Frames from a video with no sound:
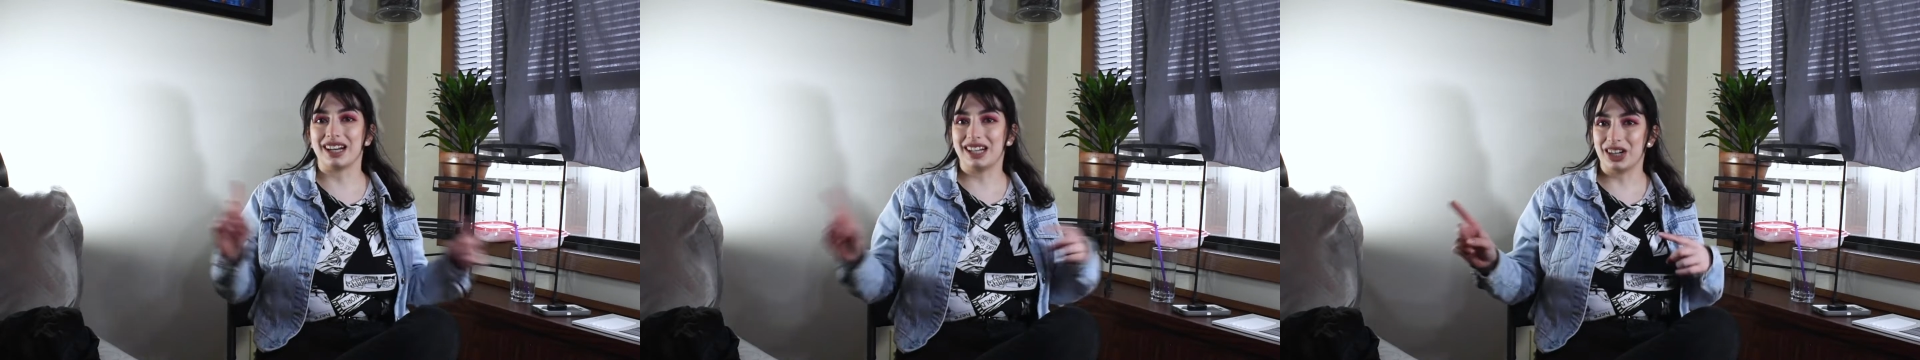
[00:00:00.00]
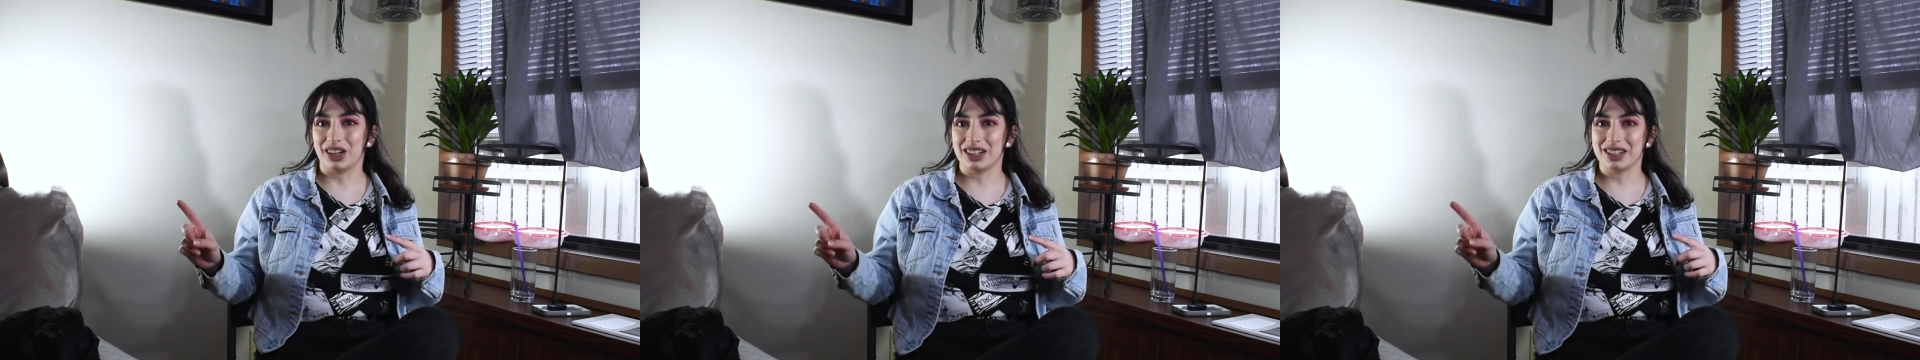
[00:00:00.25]

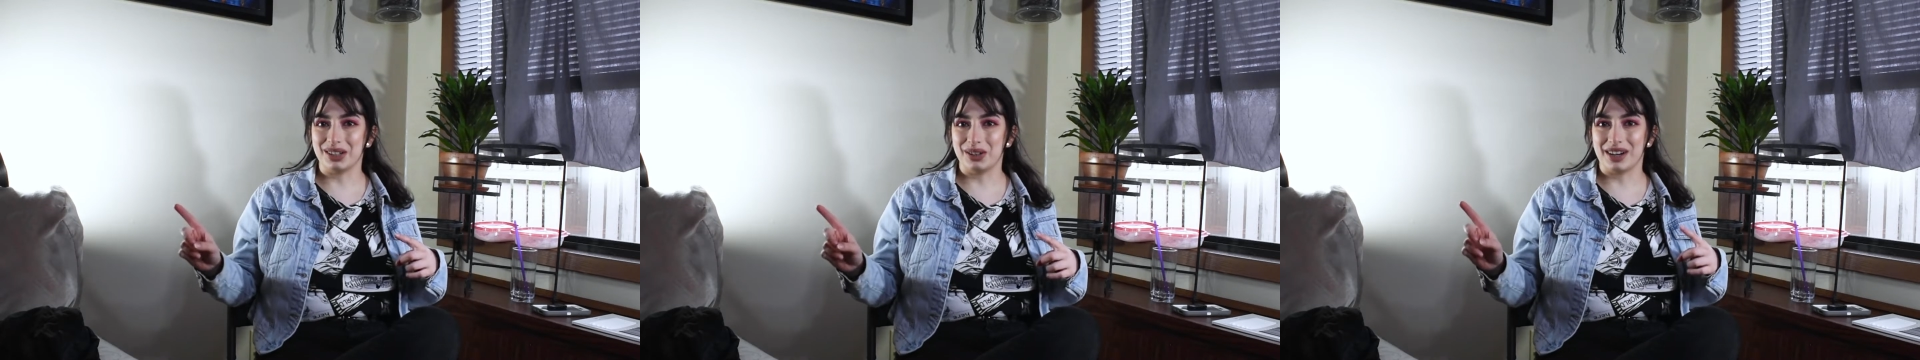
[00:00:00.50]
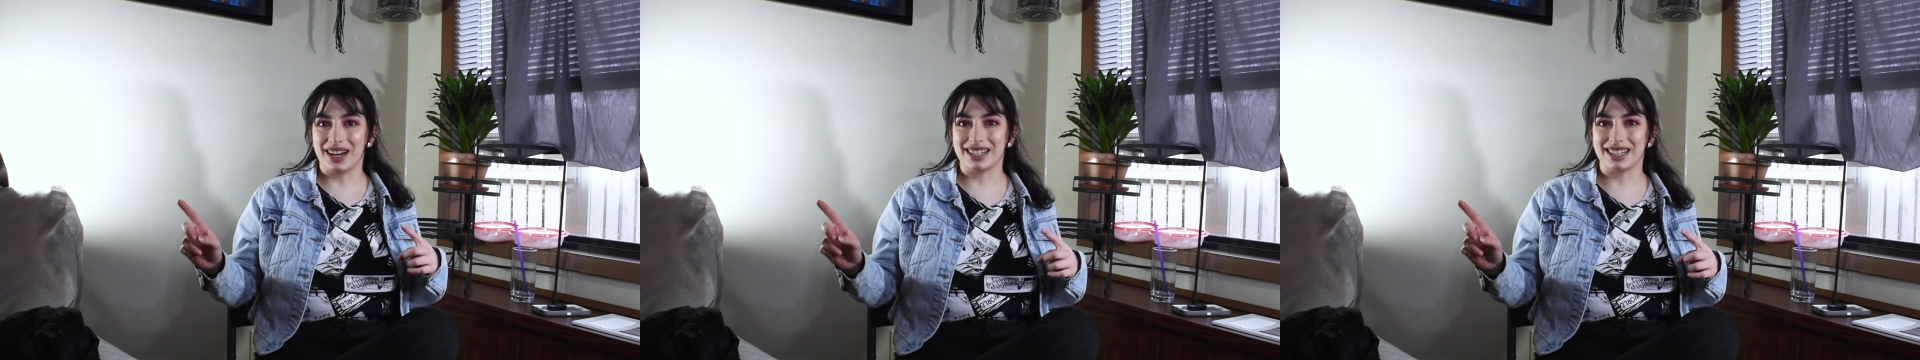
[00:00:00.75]
here so you
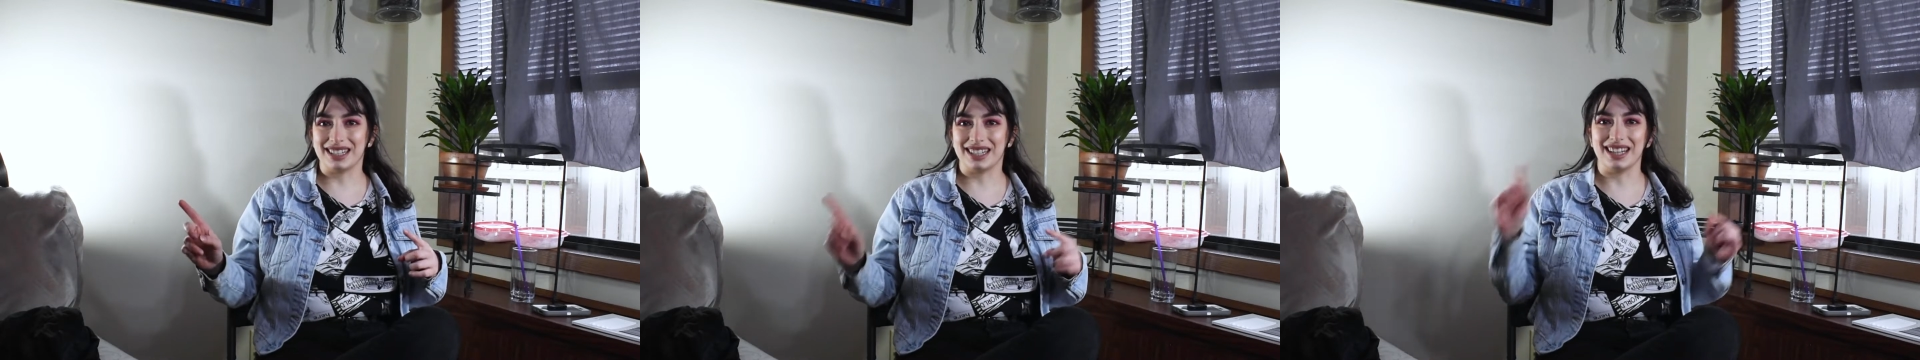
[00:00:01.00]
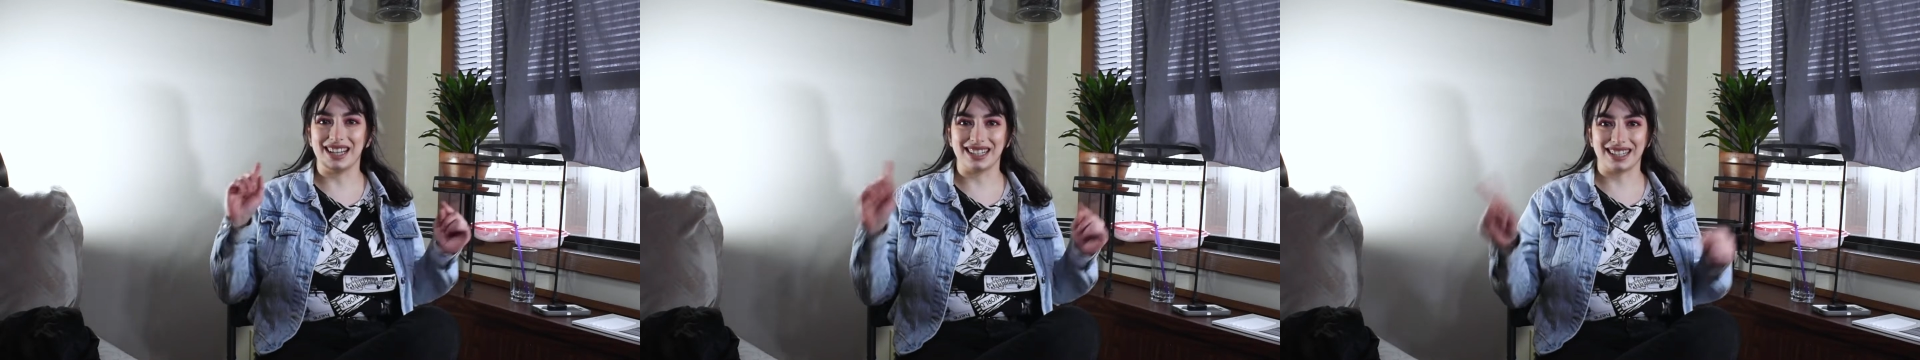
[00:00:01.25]
guys can
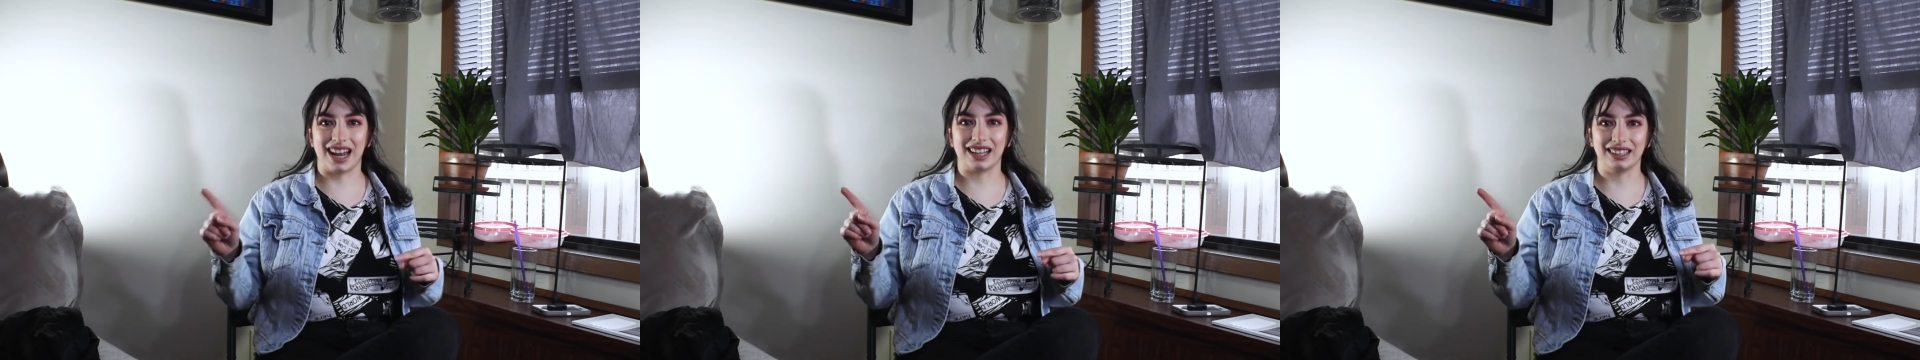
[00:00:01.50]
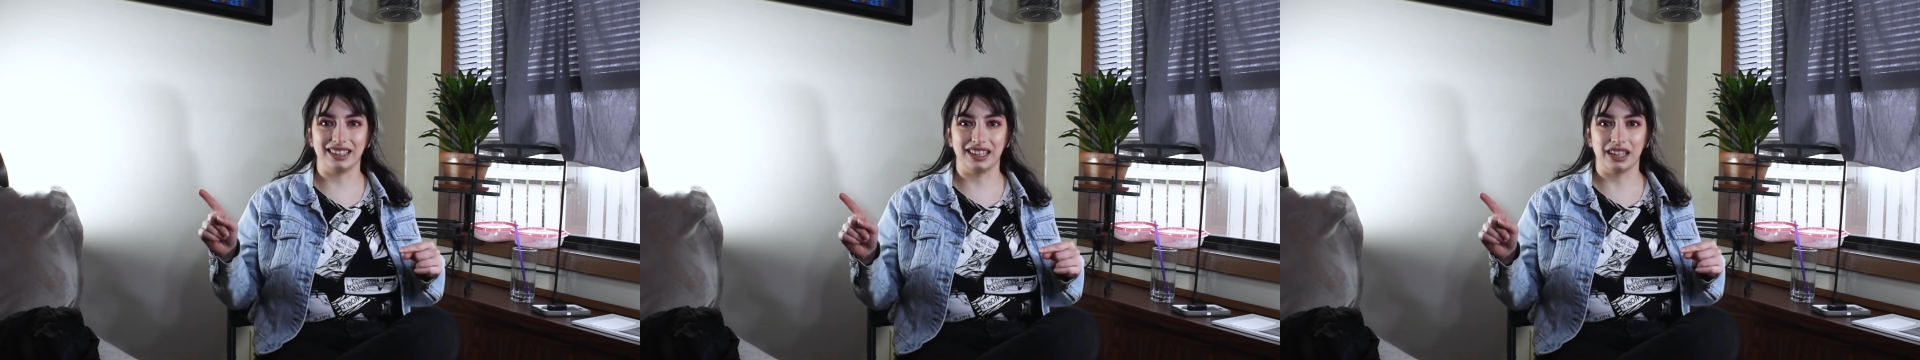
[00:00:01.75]
see
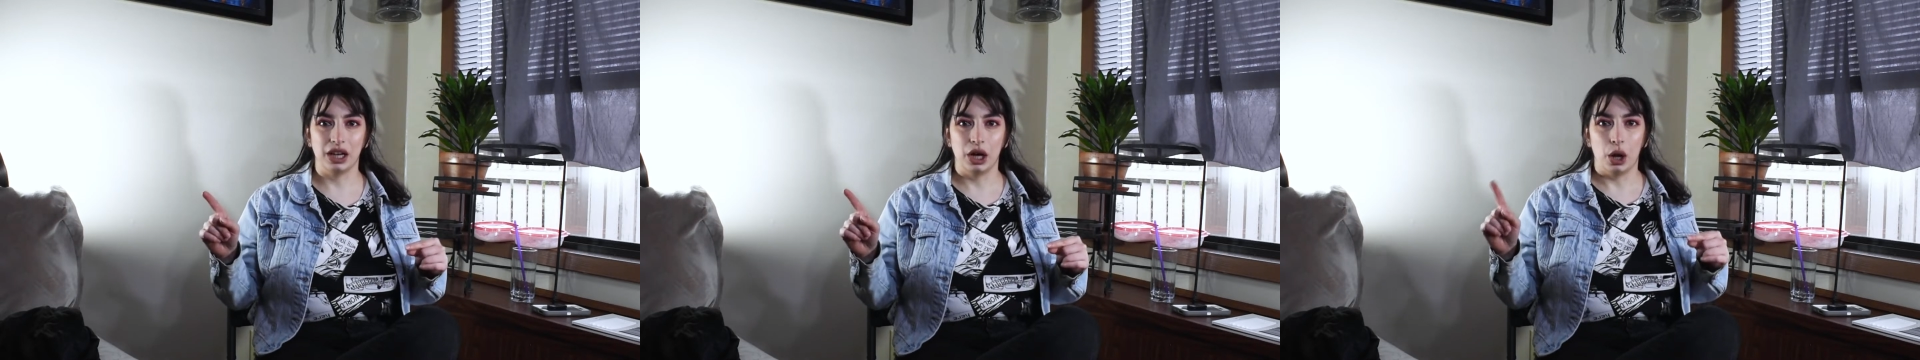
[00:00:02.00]
exactly